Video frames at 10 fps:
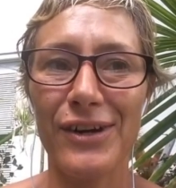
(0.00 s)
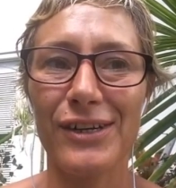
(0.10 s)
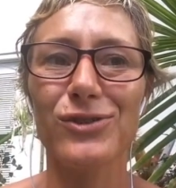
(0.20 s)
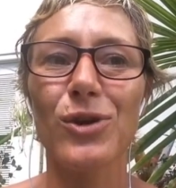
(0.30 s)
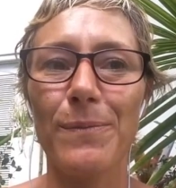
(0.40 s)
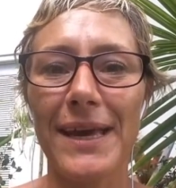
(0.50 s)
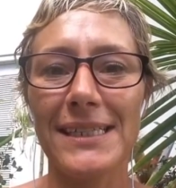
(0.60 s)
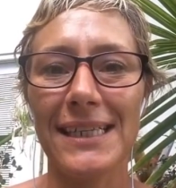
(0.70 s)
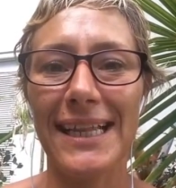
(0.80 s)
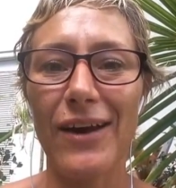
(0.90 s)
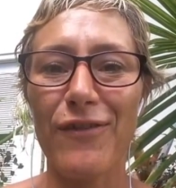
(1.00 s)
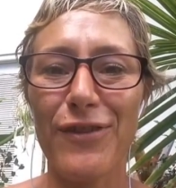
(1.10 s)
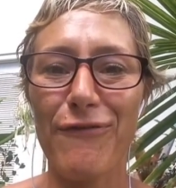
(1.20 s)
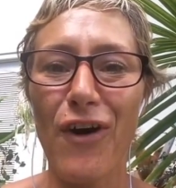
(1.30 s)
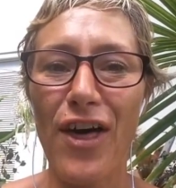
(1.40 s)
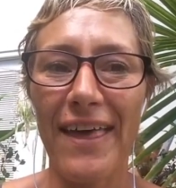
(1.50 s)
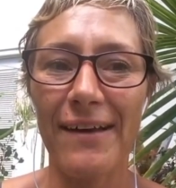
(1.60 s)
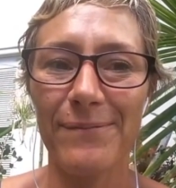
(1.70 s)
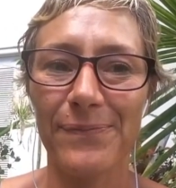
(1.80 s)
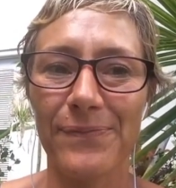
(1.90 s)
so basically of the Father.
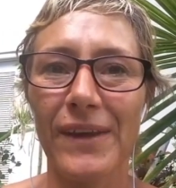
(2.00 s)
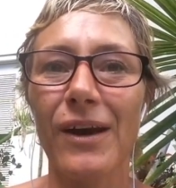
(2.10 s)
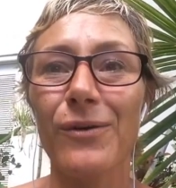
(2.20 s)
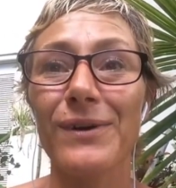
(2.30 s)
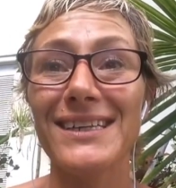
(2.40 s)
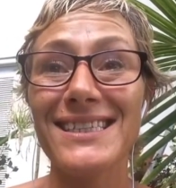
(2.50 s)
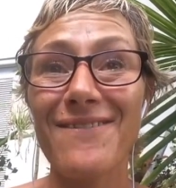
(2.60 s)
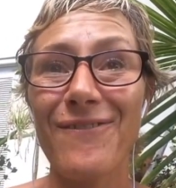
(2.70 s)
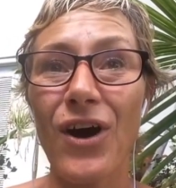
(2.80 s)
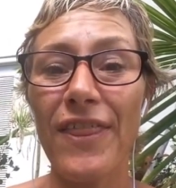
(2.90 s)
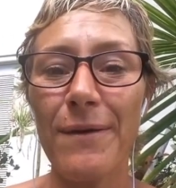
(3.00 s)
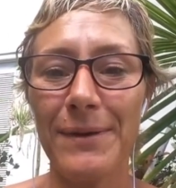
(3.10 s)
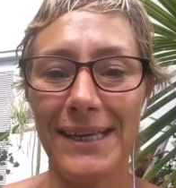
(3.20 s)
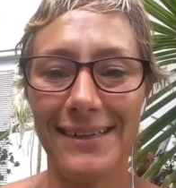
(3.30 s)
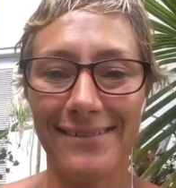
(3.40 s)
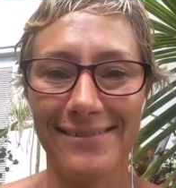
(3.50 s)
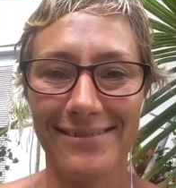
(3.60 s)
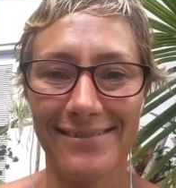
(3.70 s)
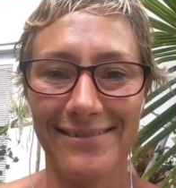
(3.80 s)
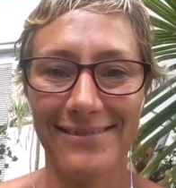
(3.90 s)
What does the Father mean?
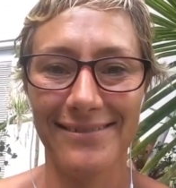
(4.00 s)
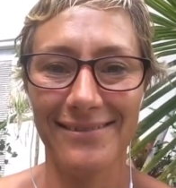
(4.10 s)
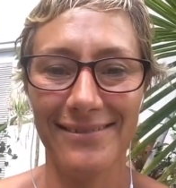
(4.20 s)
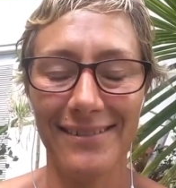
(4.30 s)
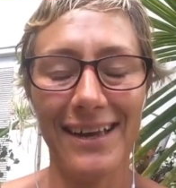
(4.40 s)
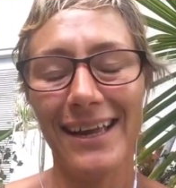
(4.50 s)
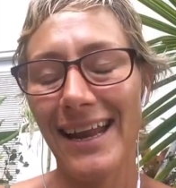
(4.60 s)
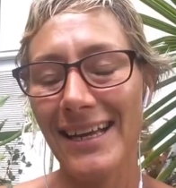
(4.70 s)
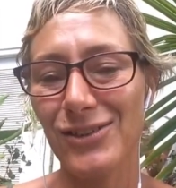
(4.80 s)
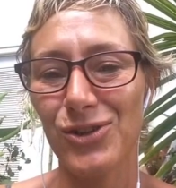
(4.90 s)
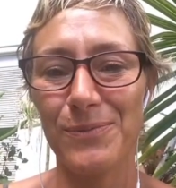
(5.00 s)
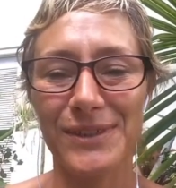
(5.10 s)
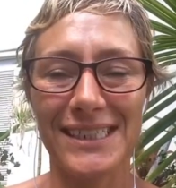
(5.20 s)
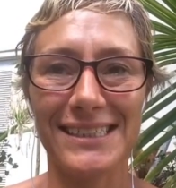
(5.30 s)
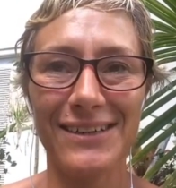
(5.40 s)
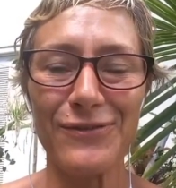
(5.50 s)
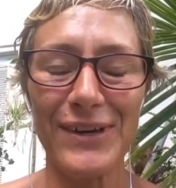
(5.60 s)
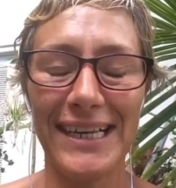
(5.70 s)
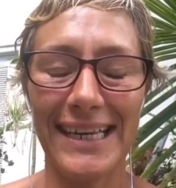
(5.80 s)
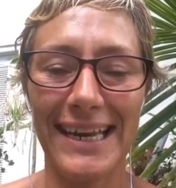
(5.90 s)
And I interpret it
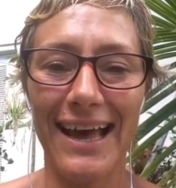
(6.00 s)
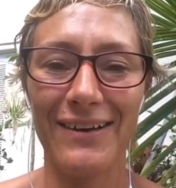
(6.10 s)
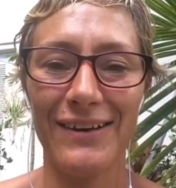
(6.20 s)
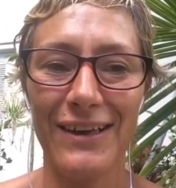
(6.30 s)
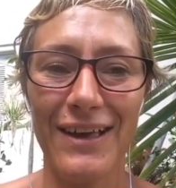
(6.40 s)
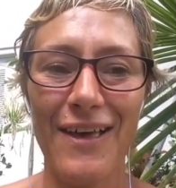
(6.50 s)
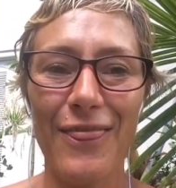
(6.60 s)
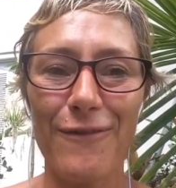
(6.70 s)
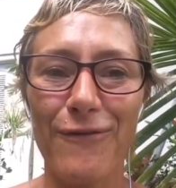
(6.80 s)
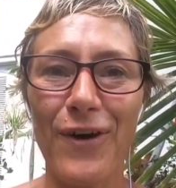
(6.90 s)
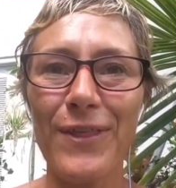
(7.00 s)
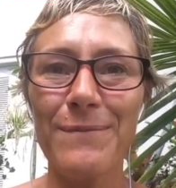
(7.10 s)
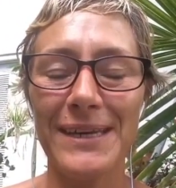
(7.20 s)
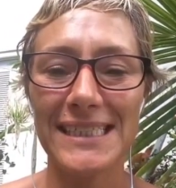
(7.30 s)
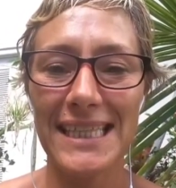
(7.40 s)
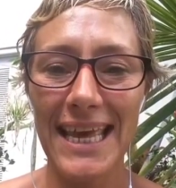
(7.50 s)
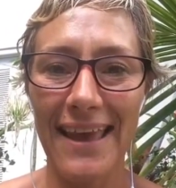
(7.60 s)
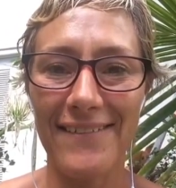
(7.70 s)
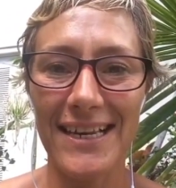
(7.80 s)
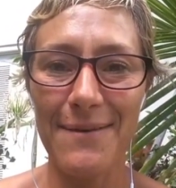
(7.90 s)
differently now. The Father means the
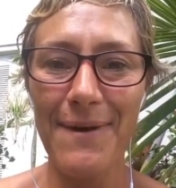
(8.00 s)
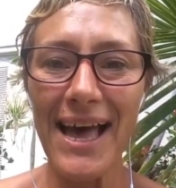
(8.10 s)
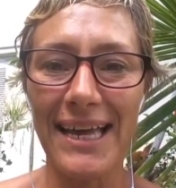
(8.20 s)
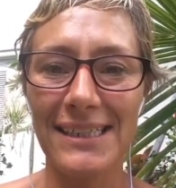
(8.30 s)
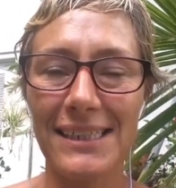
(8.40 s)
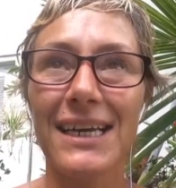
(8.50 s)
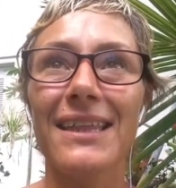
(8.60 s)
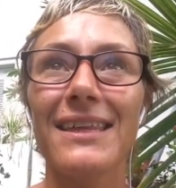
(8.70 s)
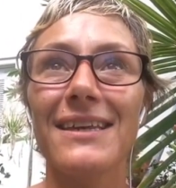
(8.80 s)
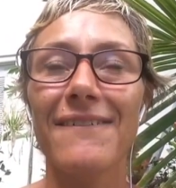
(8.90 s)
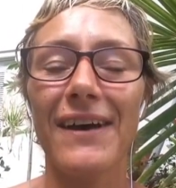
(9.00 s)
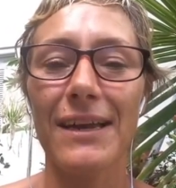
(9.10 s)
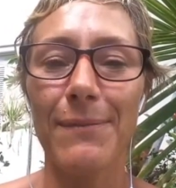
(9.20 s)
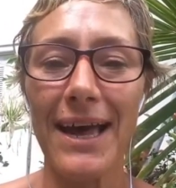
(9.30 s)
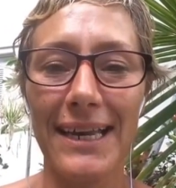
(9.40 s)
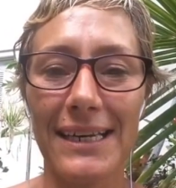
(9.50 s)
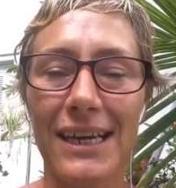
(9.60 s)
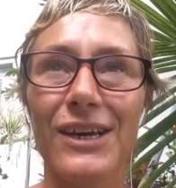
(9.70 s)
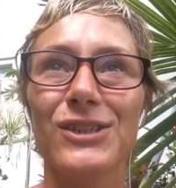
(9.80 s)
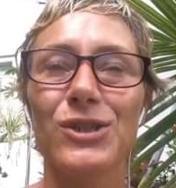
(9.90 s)
heavenly mind, the divine mind,
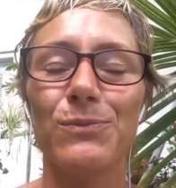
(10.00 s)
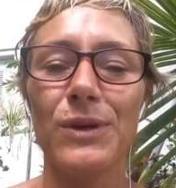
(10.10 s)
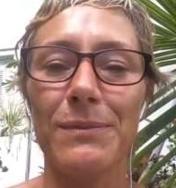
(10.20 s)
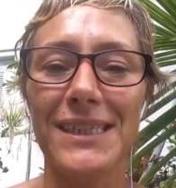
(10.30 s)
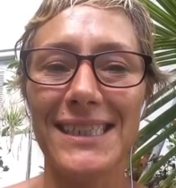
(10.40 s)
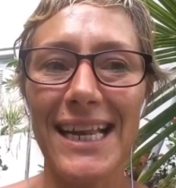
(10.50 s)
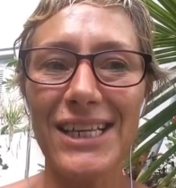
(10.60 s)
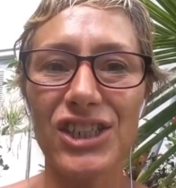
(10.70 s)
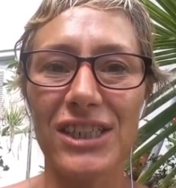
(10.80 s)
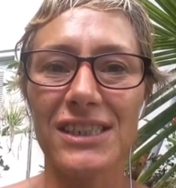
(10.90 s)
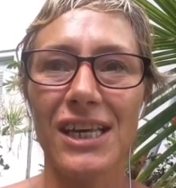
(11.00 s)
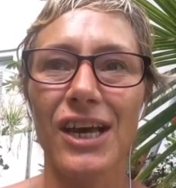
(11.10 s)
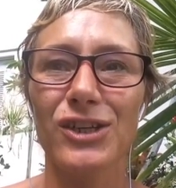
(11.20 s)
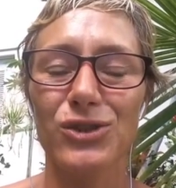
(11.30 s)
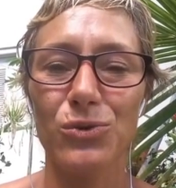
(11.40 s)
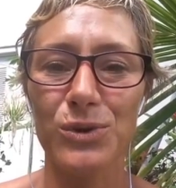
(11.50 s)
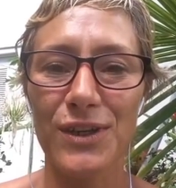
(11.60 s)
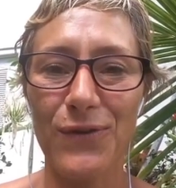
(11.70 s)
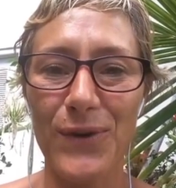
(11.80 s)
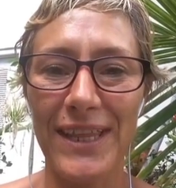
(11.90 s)
supreme intelligence, source
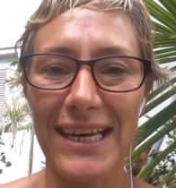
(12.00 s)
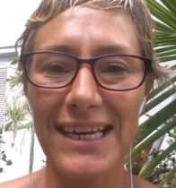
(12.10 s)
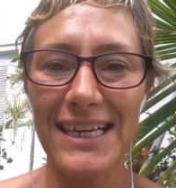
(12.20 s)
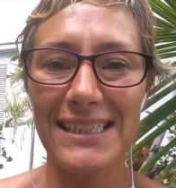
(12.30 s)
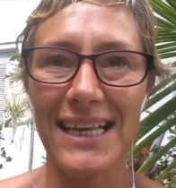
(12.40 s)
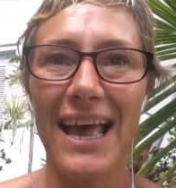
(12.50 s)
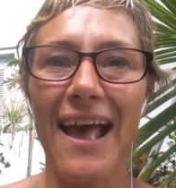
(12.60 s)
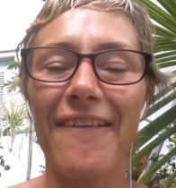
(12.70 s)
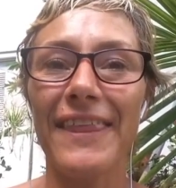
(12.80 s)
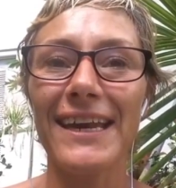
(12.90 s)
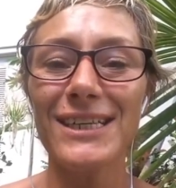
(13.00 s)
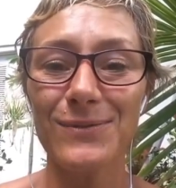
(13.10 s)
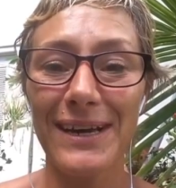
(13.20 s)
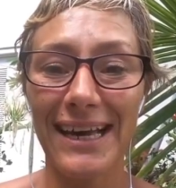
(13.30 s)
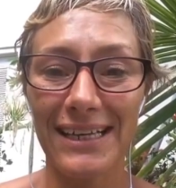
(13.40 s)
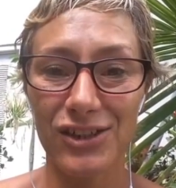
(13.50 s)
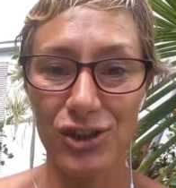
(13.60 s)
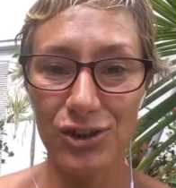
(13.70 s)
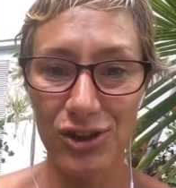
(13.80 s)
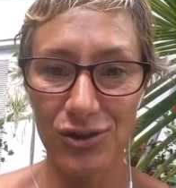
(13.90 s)
of all that is. And that is where I can
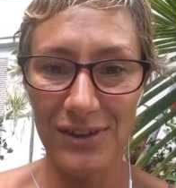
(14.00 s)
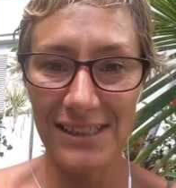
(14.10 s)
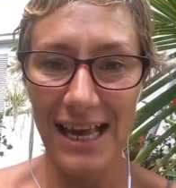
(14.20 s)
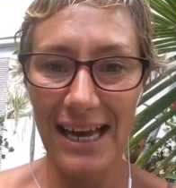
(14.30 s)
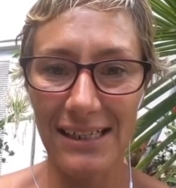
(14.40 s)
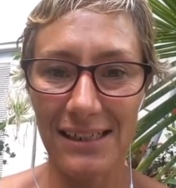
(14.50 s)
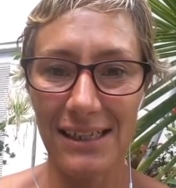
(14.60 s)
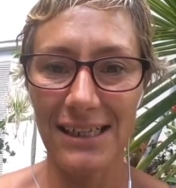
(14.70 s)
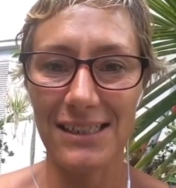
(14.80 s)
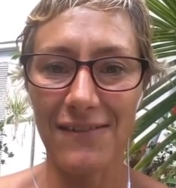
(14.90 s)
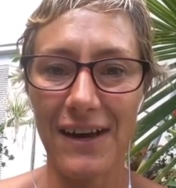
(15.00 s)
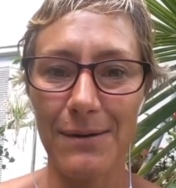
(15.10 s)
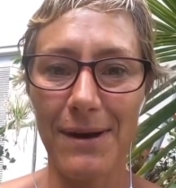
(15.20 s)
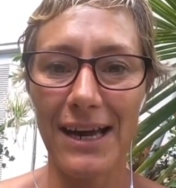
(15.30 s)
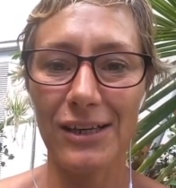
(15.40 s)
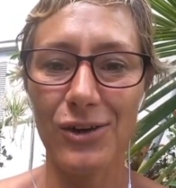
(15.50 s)
choose to reside, in divine mind.